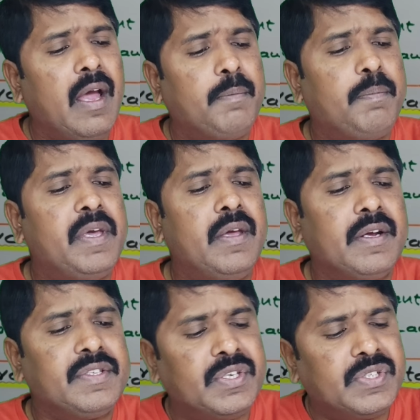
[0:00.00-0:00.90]
P
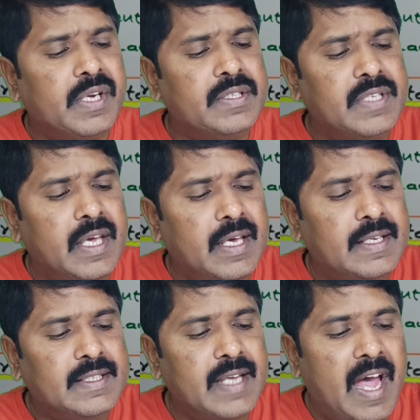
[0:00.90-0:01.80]
resistance
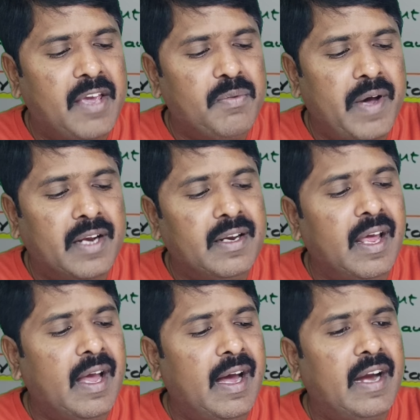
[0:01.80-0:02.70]
is I1
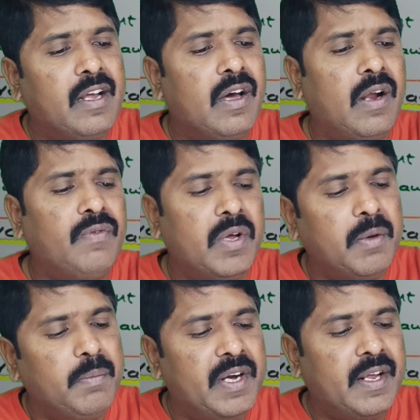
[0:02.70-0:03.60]
and
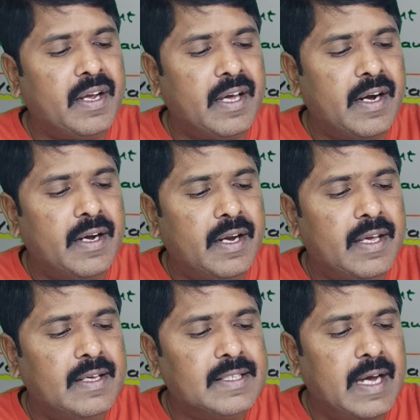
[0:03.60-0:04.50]
galvanometer current
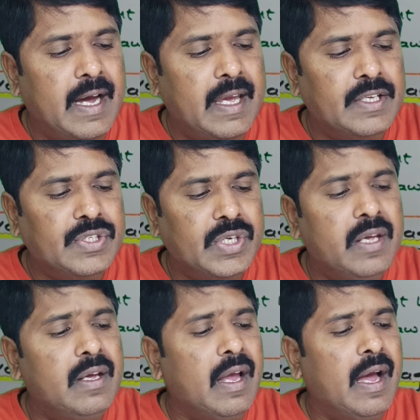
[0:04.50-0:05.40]
is
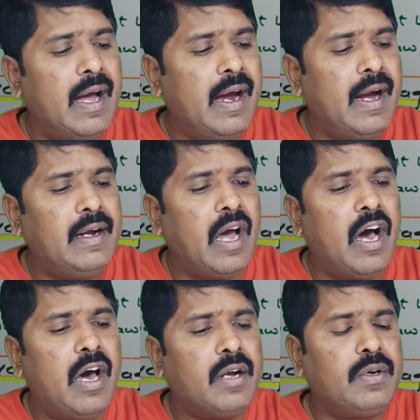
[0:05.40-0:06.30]
IG, and
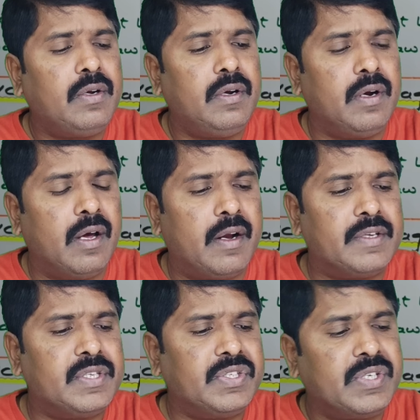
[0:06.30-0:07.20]
R
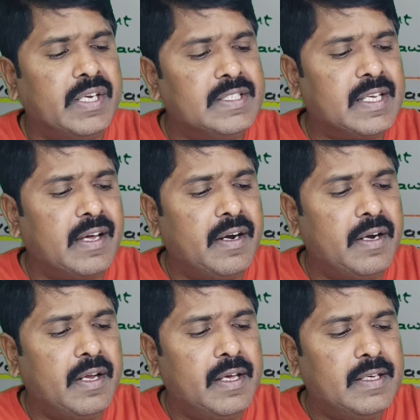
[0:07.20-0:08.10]
resistance
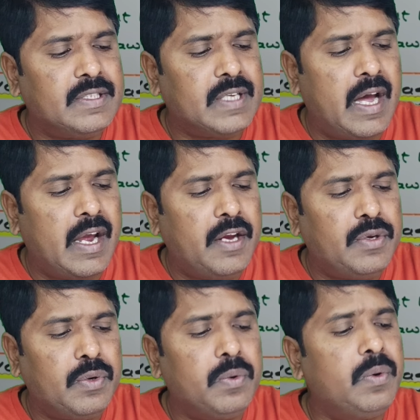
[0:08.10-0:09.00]
current is
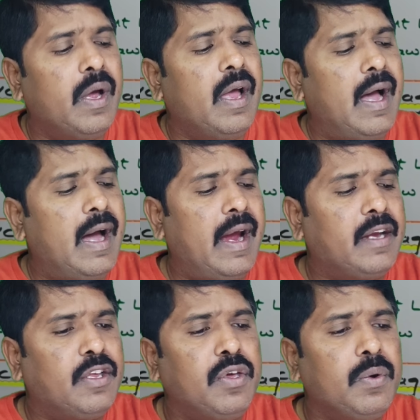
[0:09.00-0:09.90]
I2
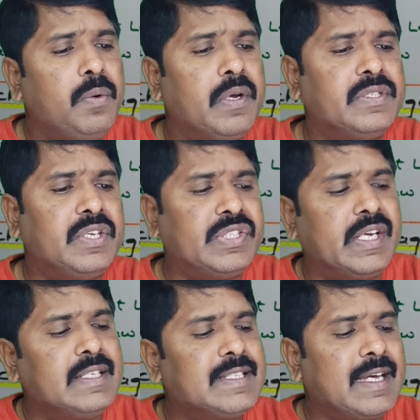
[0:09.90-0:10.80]
and Q
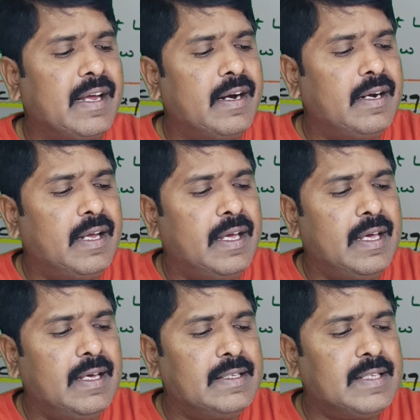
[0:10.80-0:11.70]
resistance current
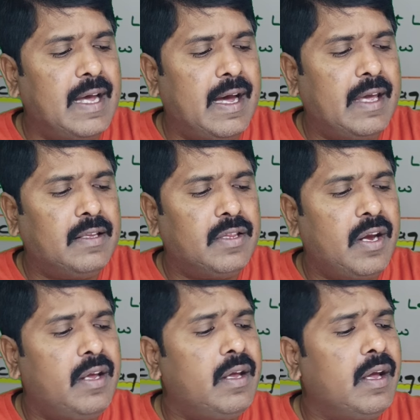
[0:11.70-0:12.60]
is
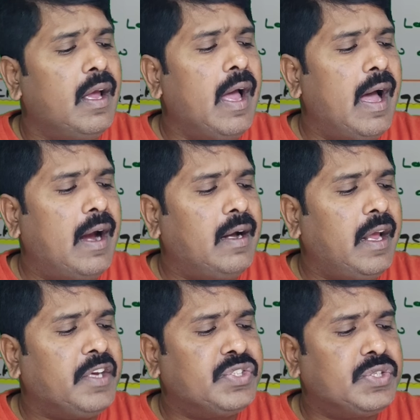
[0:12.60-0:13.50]
I3, and
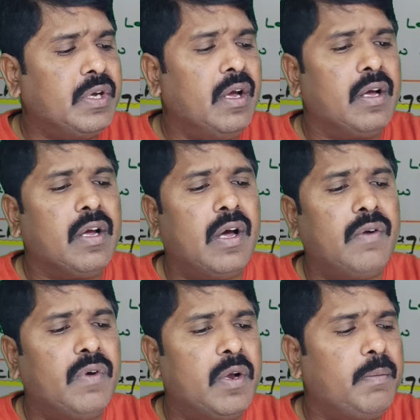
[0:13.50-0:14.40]
next
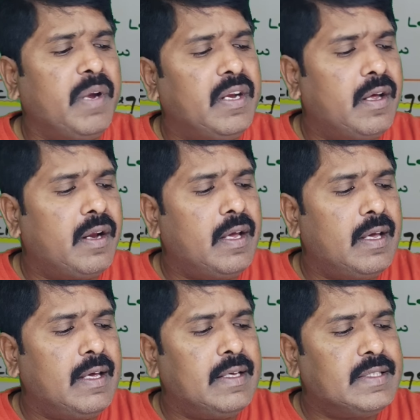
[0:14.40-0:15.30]
galvanometer
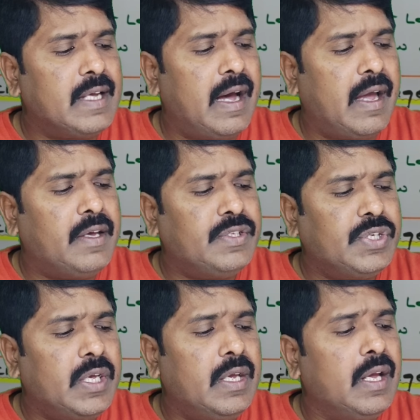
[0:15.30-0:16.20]
is
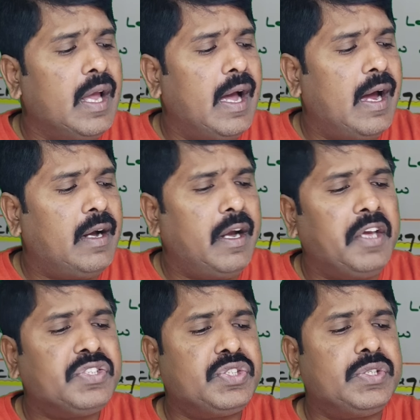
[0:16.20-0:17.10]
IG, and
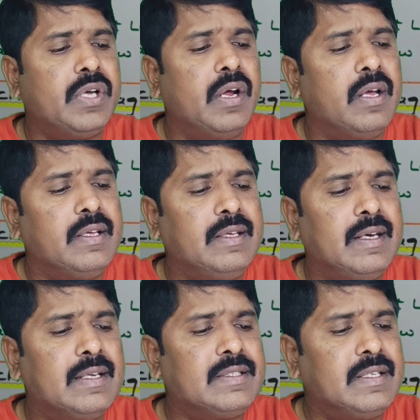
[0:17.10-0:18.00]
next
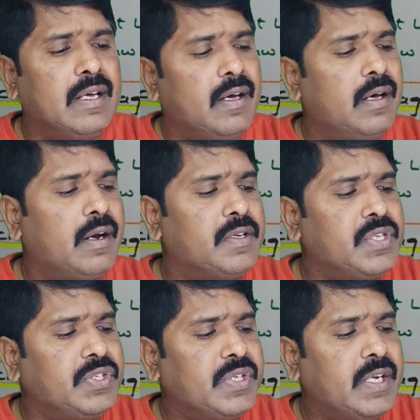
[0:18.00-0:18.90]
S
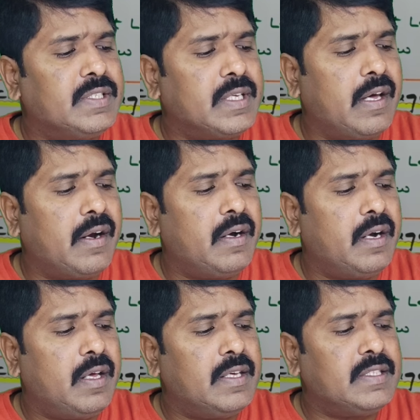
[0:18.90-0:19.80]
resistance
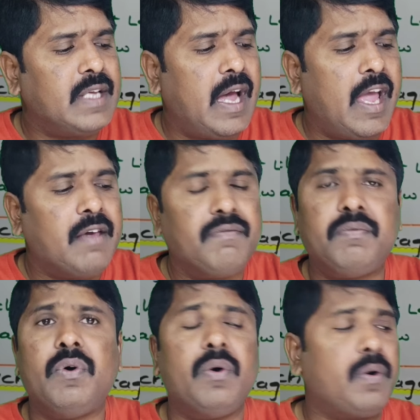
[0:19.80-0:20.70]
current is
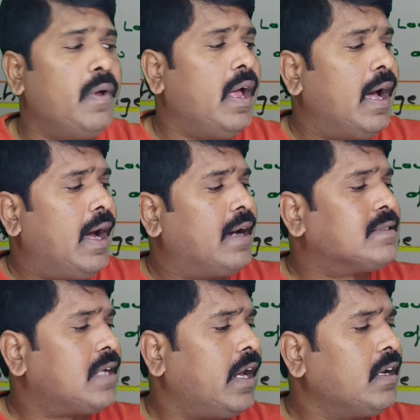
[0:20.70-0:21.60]
I4,
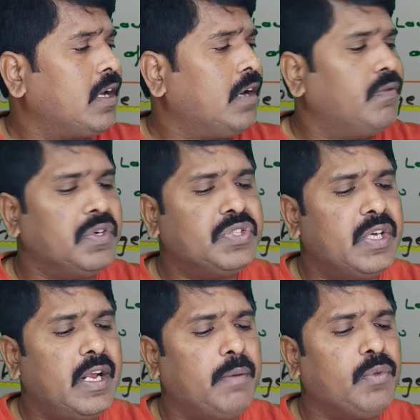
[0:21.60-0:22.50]
and sign
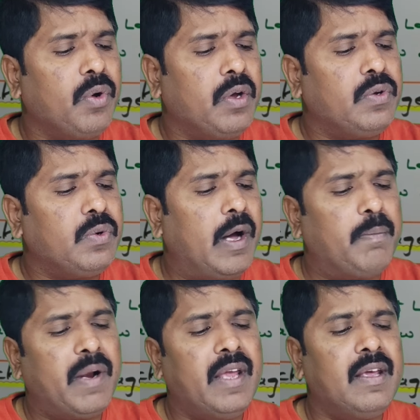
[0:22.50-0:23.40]
convention I am going to
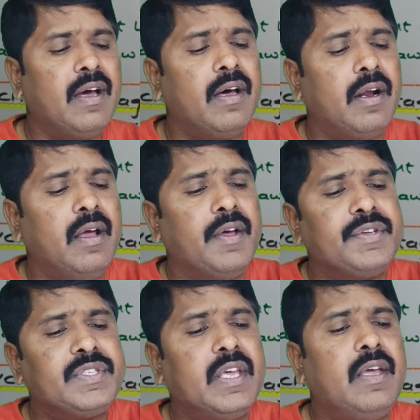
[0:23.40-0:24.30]
apply here.
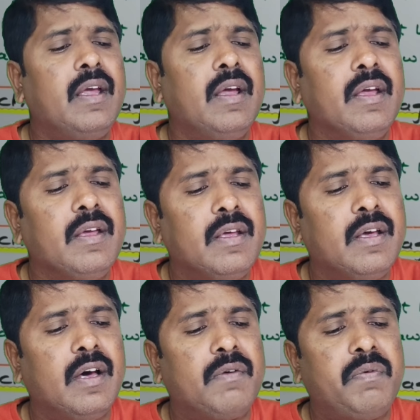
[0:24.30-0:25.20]
See
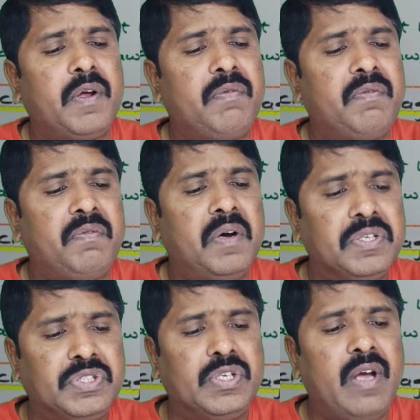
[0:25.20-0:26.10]
here for
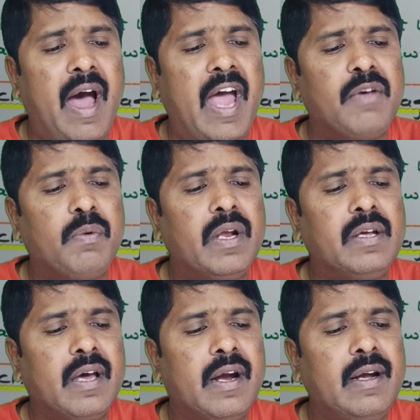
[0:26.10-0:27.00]
first
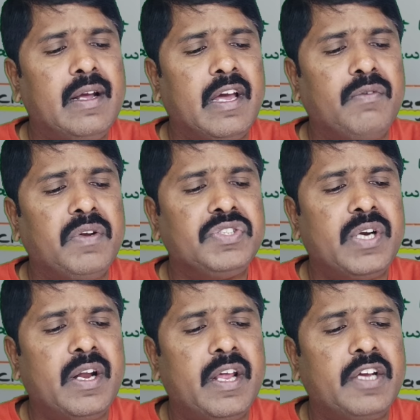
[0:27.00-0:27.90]
I1 current
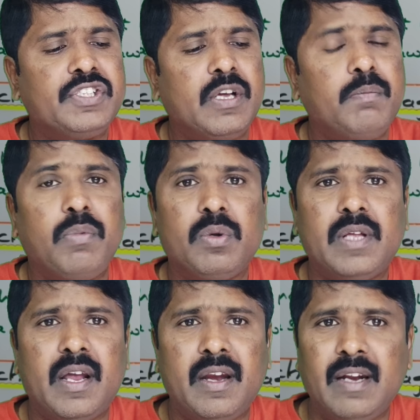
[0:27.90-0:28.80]
conventional direction, both
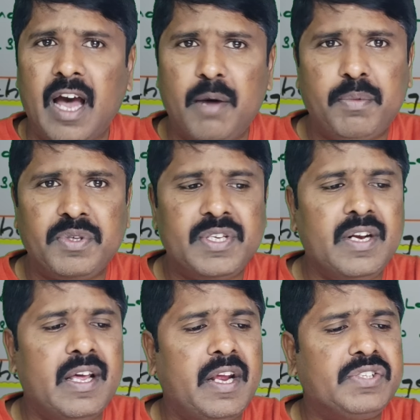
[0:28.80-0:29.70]
are in opposite
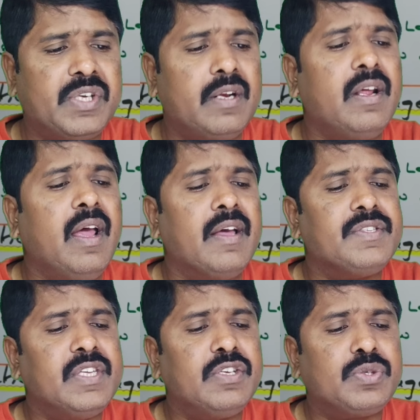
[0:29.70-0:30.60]
direction.
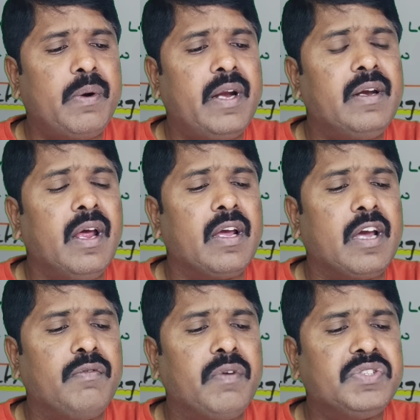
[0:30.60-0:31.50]
See student,
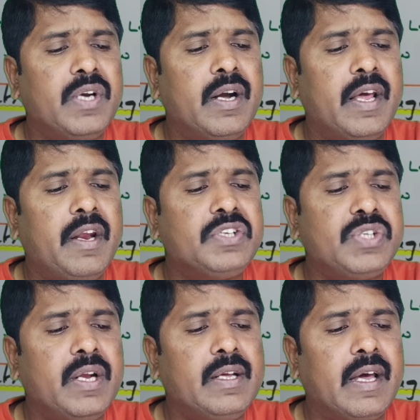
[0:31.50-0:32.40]
conventional
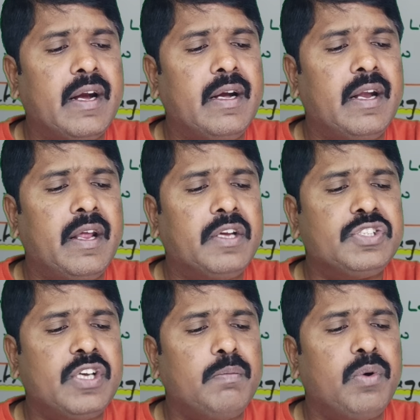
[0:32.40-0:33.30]
direction, current
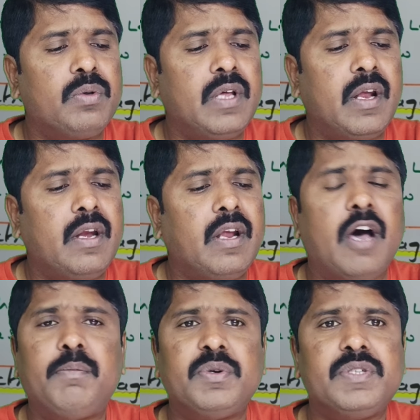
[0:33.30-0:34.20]
direction, both are in
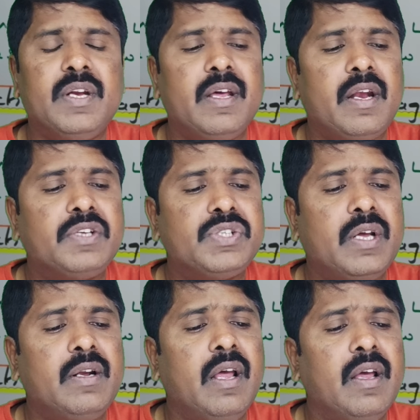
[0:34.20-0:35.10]
opposite
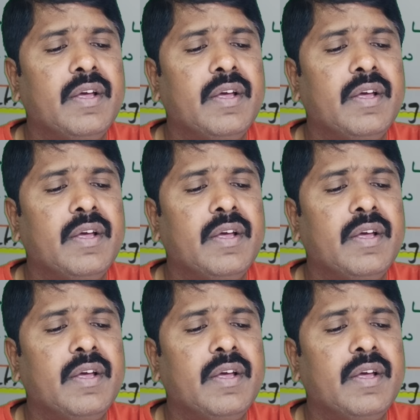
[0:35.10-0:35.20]
direction.